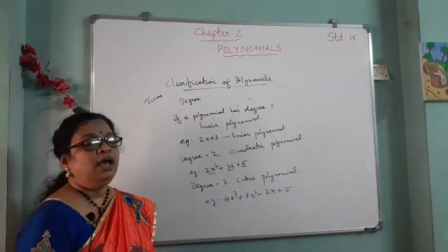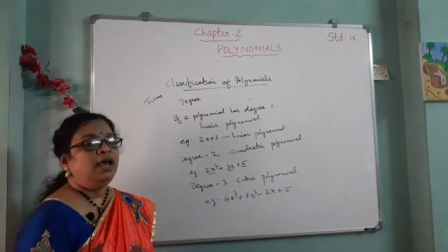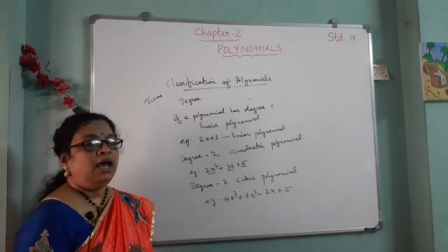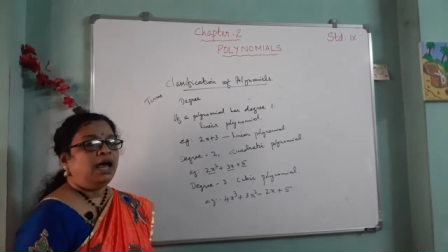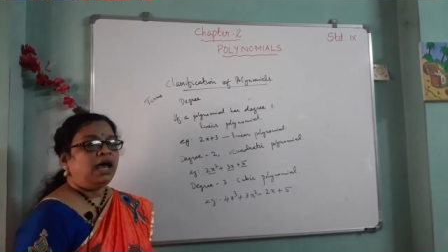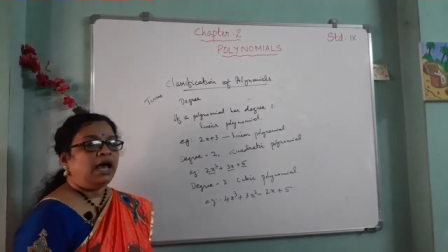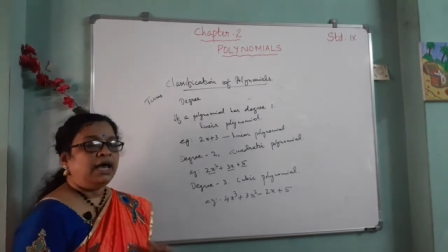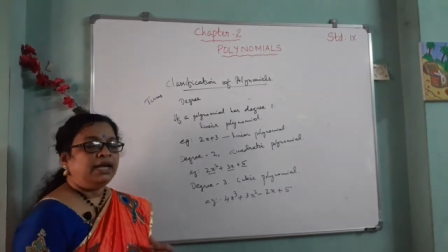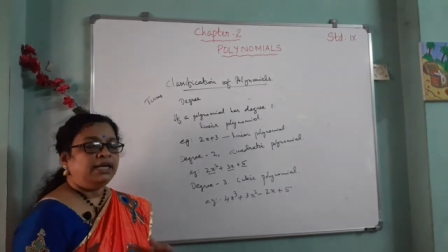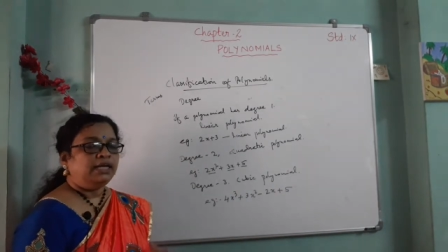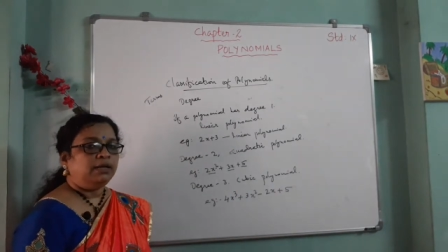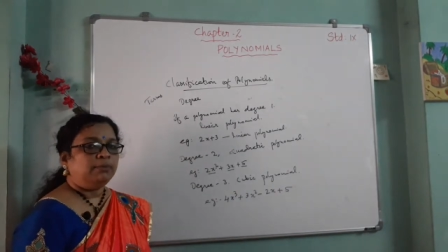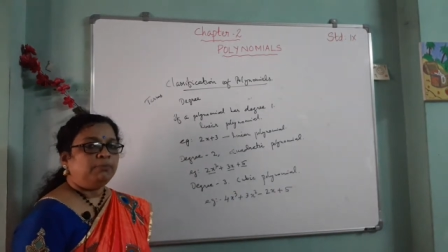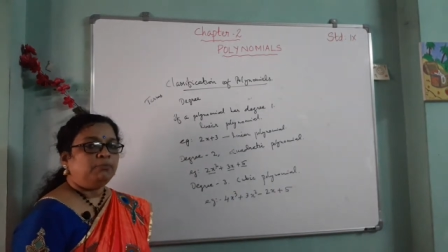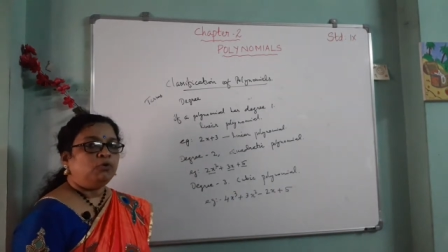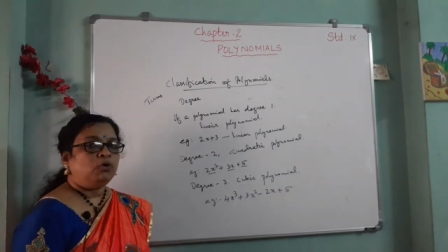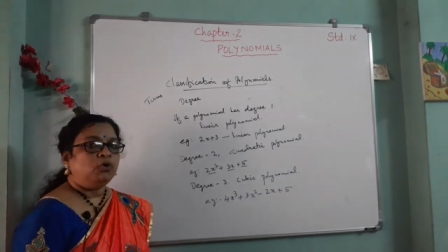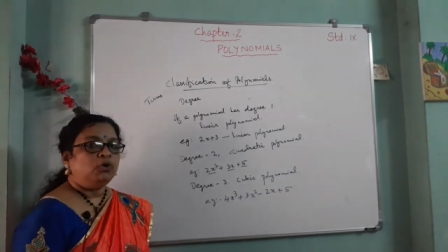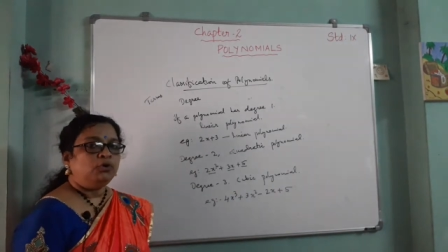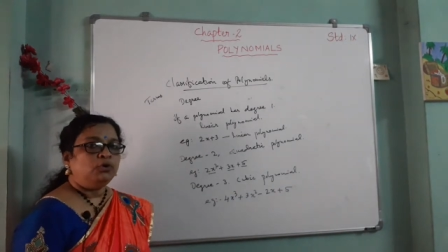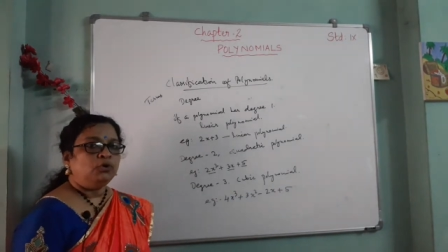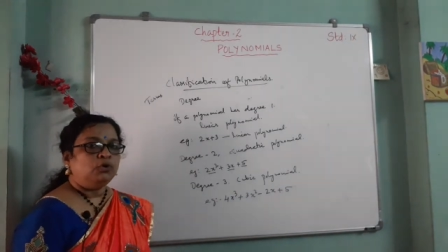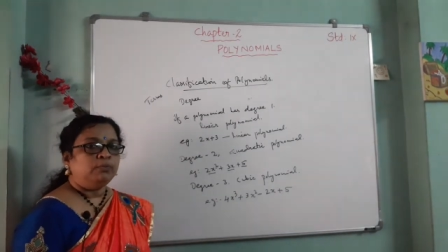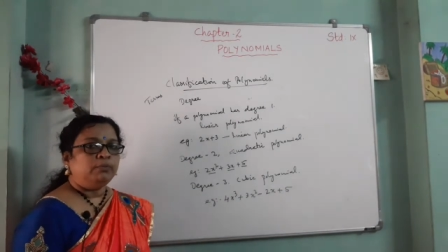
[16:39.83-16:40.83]
and a
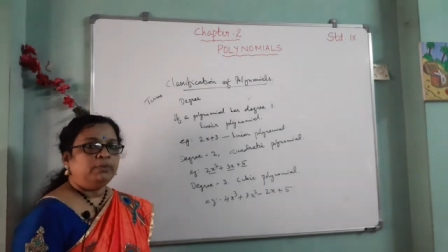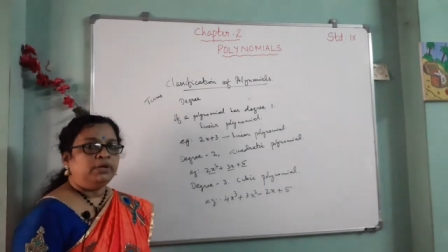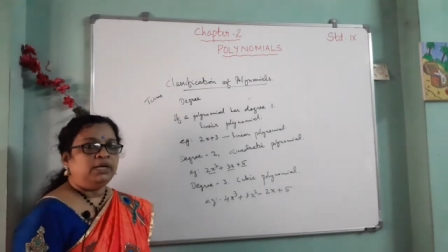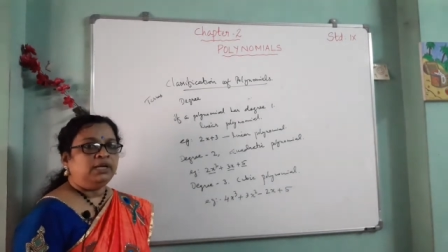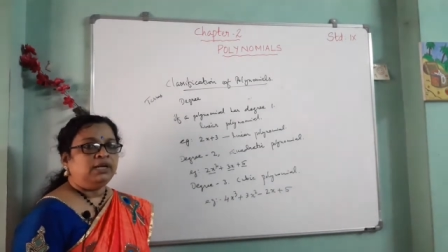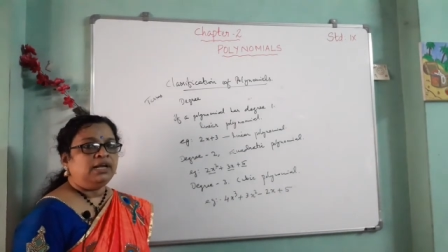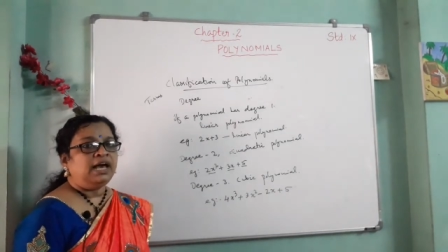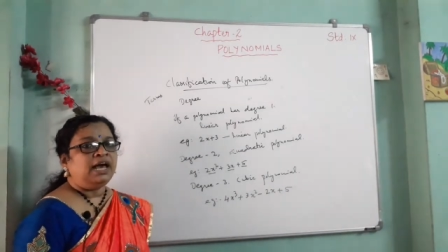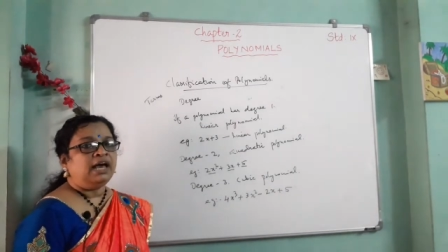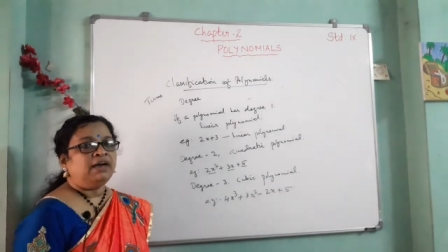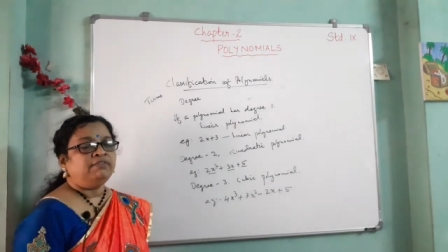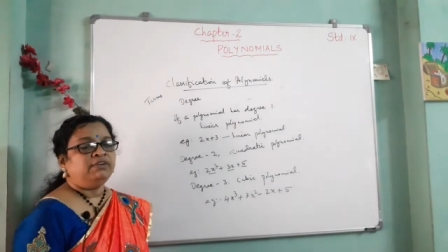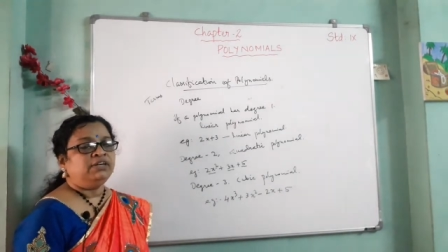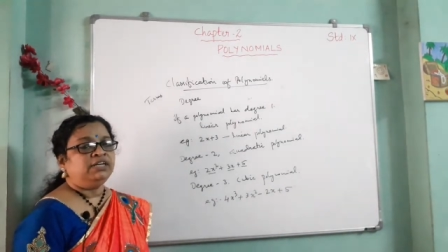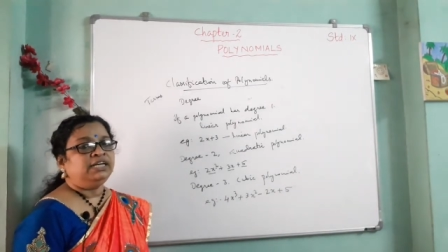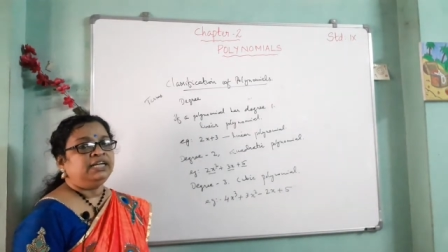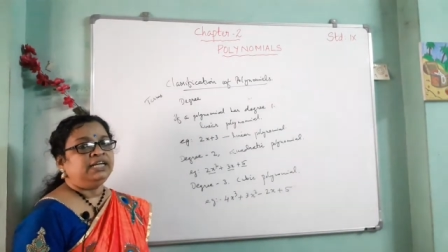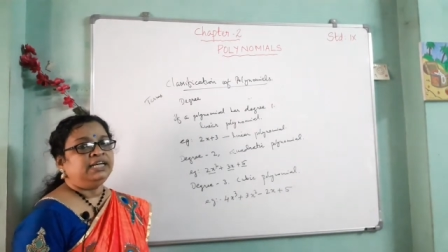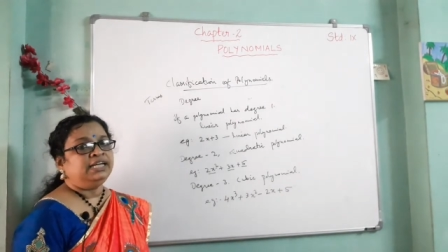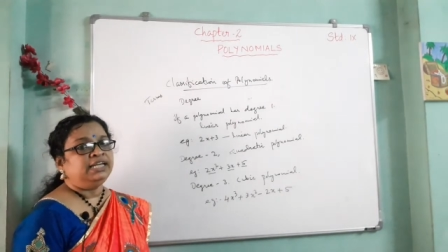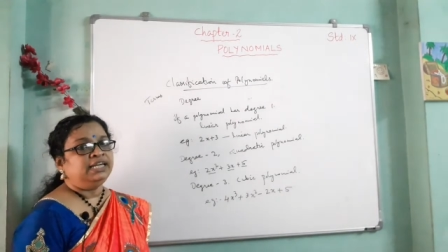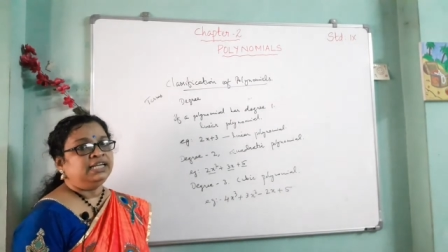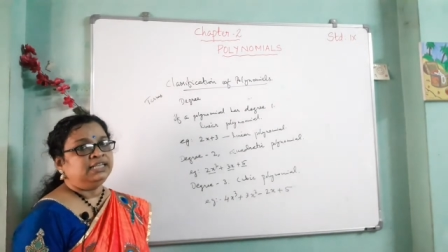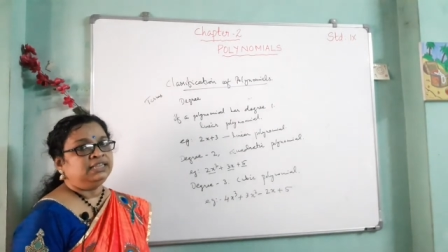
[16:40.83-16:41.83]
polynomial having
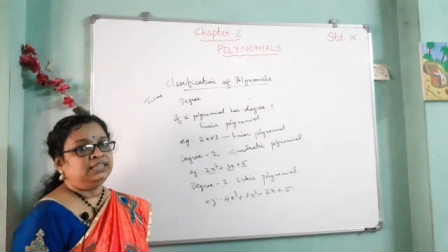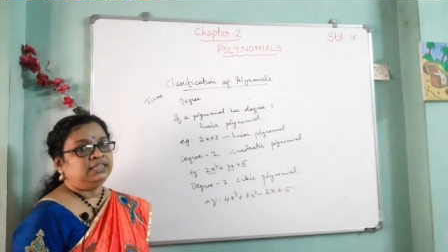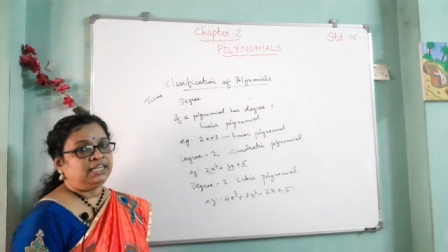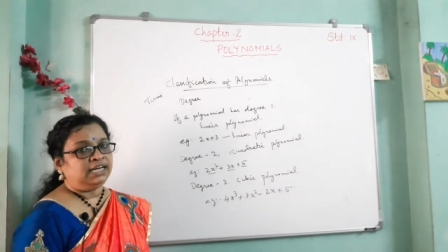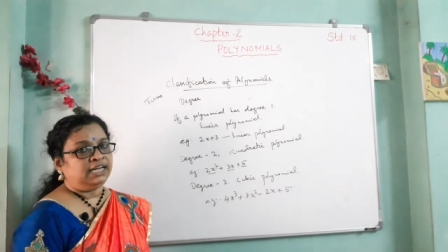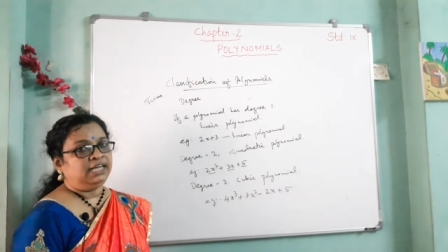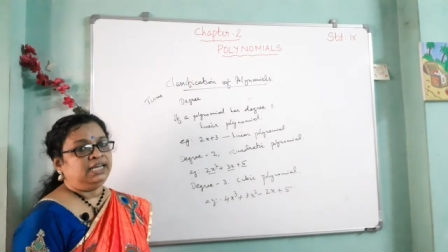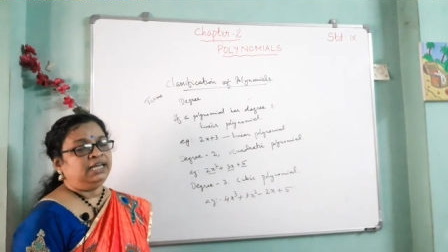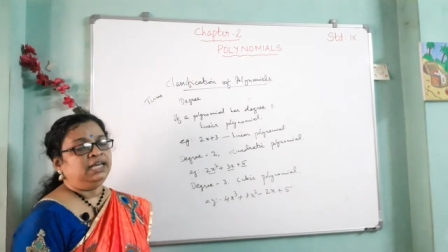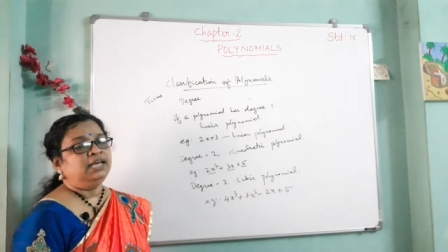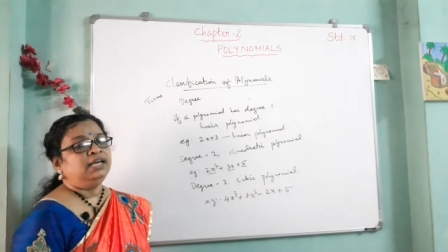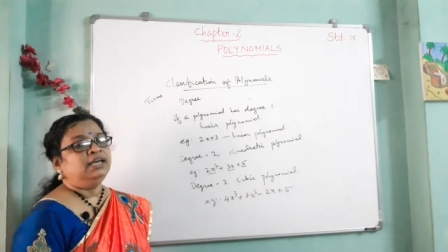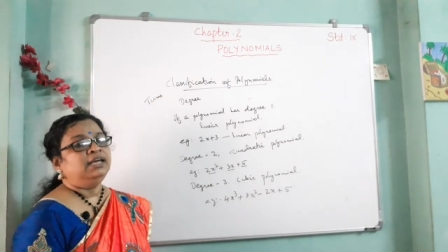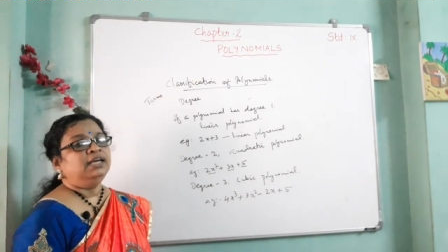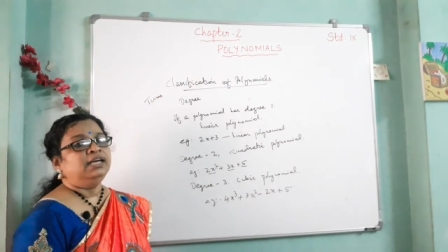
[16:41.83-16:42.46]
degree 3,